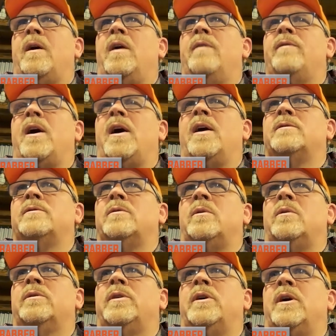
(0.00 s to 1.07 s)
I've asked
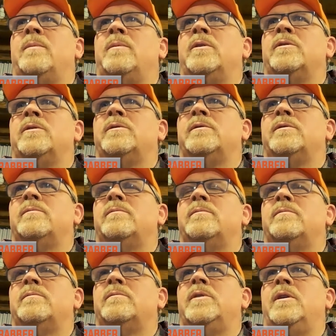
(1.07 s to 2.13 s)
old timers,
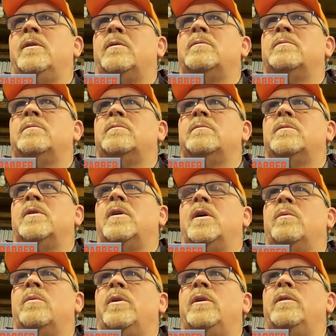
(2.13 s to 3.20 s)

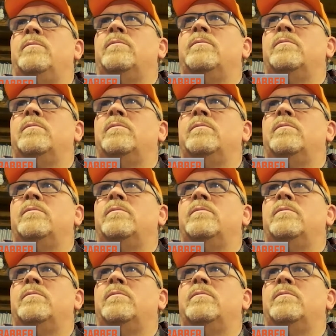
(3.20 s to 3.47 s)
are we